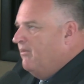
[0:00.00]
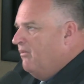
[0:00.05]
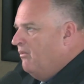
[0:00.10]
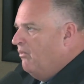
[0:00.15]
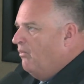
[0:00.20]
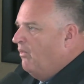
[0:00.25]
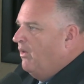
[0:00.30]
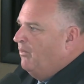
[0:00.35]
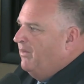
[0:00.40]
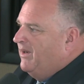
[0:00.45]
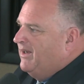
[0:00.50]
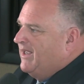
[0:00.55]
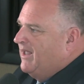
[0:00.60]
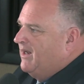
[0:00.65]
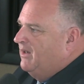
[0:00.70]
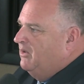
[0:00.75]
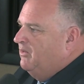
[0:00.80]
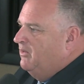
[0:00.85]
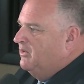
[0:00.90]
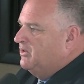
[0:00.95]
what we
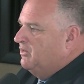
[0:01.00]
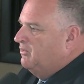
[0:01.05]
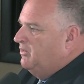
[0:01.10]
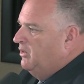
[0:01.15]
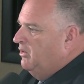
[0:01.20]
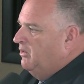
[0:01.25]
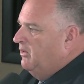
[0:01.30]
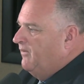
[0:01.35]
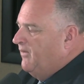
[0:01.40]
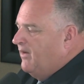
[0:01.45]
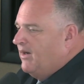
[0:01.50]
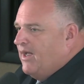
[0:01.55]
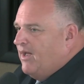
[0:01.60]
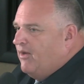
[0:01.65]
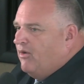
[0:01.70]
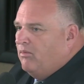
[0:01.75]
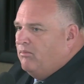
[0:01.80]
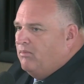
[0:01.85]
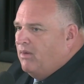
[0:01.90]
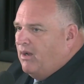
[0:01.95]
kind of do as a rule, if they're
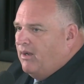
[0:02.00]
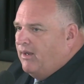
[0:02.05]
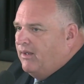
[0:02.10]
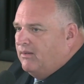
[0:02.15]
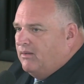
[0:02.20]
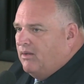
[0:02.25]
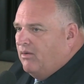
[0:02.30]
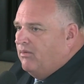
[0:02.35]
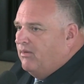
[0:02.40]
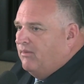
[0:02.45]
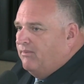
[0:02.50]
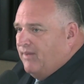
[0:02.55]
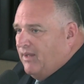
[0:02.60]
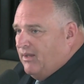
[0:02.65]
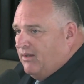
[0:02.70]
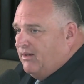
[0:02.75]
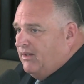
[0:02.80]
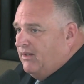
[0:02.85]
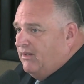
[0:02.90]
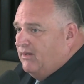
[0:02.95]
out on bond on a
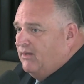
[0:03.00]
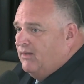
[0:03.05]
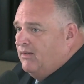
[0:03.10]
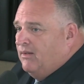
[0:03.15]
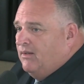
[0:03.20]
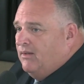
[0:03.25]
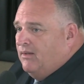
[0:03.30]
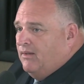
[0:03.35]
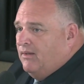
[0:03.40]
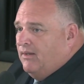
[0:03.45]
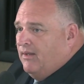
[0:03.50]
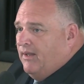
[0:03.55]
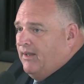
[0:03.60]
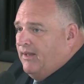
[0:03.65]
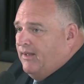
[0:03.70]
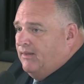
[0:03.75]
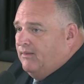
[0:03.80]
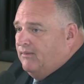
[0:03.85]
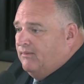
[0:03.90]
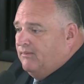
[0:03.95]
felony
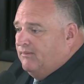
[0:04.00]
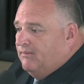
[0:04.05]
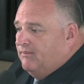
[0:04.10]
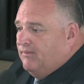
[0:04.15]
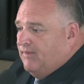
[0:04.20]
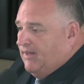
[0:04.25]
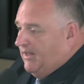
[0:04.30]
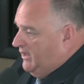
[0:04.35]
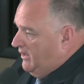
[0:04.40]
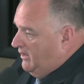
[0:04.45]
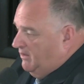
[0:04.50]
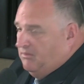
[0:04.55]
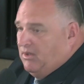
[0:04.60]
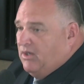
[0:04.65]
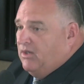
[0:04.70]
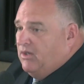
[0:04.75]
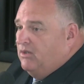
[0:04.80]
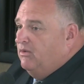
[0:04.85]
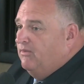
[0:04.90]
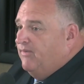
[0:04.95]
and they
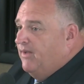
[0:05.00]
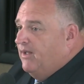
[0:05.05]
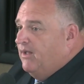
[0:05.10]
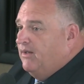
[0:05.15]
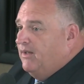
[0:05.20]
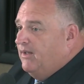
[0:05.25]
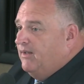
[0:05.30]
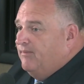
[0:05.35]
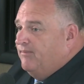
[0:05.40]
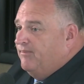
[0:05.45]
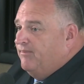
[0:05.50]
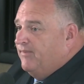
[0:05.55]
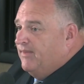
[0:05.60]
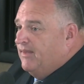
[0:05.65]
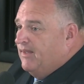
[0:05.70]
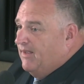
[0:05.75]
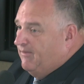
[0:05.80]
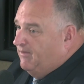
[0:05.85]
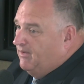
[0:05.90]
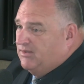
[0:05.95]
commit a new felony
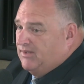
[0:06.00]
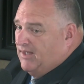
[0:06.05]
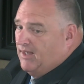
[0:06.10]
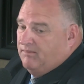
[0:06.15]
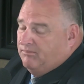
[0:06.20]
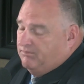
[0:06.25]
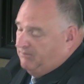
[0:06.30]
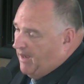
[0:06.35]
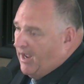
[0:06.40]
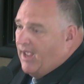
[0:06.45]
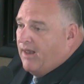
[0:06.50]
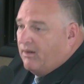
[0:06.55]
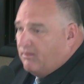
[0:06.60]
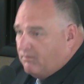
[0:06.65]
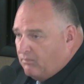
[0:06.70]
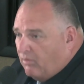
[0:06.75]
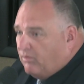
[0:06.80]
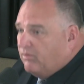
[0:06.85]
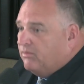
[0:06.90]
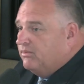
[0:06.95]
of the same manner,
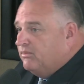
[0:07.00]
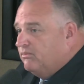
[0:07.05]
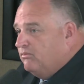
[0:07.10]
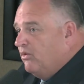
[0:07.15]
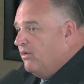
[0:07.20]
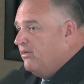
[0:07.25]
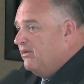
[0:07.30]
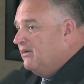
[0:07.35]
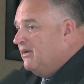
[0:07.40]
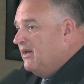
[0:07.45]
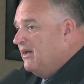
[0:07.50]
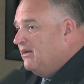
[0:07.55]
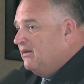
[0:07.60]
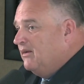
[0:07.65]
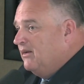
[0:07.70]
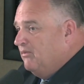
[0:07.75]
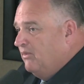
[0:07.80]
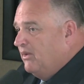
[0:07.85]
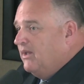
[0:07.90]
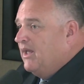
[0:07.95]
more than
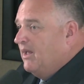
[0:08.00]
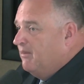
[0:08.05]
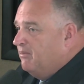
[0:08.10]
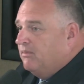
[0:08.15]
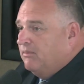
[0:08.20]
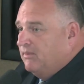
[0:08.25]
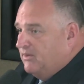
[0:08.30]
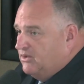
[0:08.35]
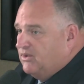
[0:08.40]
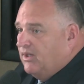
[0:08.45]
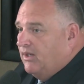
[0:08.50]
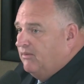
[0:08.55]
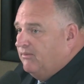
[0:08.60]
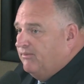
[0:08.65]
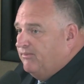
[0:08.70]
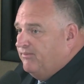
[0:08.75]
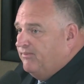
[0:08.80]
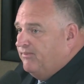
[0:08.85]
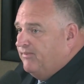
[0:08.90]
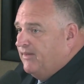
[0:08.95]
likely, we keep them in jail
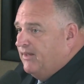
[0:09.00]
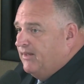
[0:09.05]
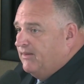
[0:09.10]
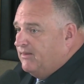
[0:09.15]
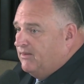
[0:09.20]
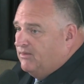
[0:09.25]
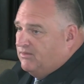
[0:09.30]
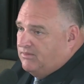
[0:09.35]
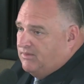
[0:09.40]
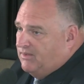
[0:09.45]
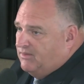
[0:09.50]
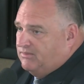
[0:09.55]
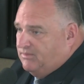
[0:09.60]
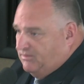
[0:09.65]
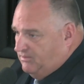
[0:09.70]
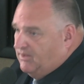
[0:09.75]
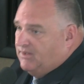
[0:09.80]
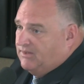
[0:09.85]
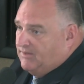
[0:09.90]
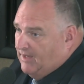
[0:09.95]
because
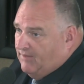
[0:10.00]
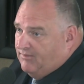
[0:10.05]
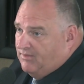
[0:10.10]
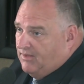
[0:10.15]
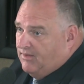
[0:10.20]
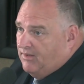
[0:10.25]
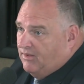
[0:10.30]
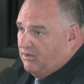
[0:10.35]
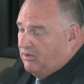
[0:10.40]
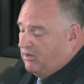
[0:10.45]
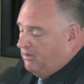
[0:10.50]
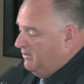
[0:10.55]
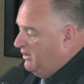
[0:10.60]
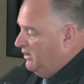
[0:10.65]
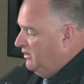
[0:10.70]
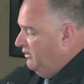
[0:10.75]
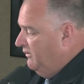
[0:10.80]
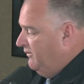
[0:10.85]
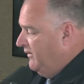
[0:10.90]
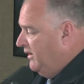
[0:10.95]
it's evident they're going to commit
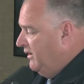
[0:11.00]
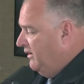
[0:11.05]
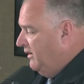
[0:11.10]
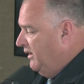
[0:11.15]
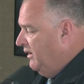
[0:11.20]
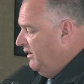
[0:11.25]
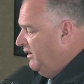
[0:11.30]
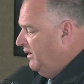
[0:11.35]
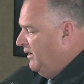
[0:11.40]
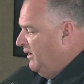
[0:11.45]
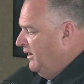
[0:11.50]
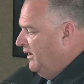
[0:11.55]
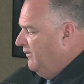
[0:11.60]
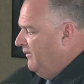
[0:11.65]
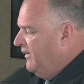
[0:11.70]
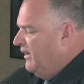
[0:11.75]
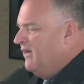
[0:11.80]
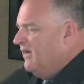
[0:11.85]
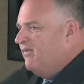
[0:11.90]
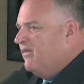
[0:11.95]
a new felony.
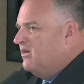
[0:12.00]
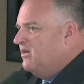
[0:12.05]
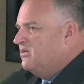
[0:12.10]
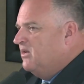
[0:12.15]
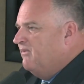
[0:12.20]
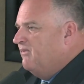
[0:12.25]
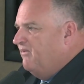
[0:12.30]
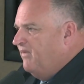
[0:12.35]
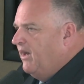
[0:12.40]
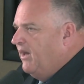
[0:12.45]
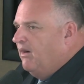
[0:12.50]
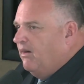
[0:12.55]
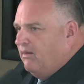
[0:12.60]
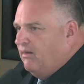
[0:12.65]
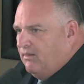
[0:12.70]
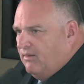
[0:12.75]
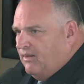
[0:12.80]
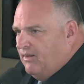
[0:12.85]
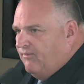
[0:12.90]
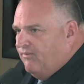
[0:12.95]
Then if there's a
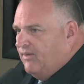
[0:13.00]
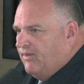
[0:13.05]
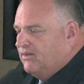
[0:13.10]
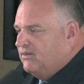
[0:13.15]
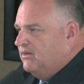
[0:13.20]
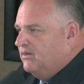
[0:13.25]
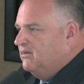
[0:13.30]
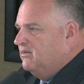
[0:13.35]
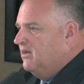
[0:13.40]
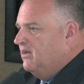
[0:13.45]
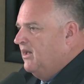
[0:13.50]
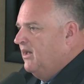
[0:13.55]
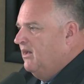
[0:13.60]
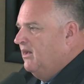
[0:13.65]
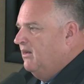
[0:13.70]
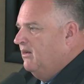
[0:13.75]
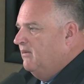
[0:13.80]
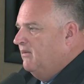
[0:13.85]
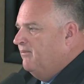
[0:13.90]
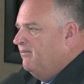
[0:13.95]
fear, if this is
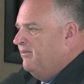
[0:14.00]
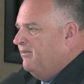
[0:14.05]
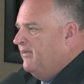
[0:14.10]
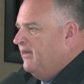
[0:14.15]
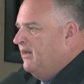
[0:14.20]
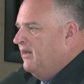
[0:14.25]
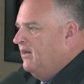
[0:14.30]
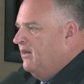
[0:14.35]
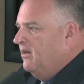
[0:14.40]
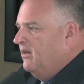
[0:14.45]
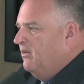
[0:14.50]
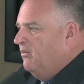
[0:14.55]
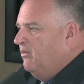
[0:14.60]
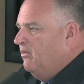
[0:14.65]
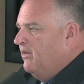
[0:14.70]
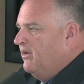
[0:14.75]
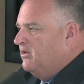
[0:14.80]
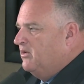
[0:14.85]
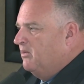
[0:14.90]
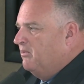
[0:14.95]

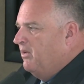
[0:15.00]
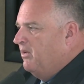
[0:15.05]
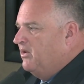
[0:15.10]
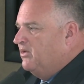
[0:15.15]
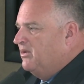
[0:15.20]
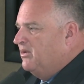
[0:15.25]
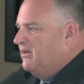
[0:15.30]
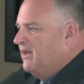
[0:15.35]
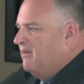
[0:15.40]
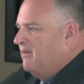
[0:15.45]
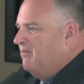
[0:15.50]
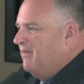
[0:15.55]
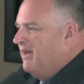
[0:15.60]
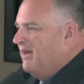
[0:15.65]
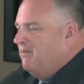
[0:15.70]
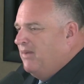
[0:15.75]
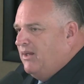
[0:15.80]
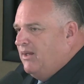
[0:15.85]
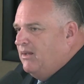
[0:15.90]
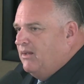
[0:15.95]
where there's a person that may
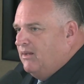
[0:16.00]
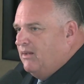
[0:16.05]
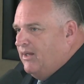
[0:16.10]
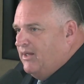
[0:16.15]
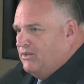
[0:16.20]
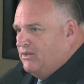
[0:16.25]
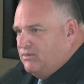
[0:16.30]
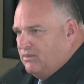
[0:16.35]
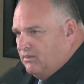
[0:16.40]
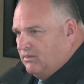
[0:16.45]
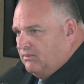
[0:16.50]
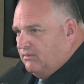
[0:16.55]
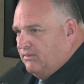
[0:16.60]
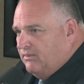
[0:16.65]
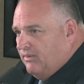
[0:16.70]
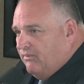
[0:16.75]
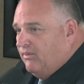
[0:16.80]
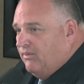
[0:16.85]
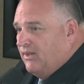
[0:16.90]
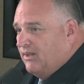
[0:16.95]
be injured
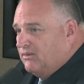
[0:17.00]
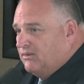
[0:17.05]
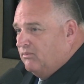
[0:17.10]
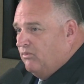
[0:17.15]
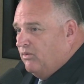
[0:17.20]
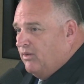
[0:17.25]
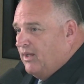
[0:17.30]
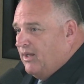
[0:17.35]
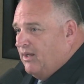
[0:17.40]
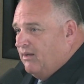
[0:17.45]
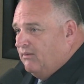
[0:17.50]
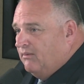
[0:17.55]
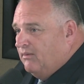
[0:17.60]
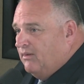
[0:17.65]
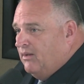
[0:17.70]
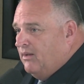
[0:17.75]
if we let someone out.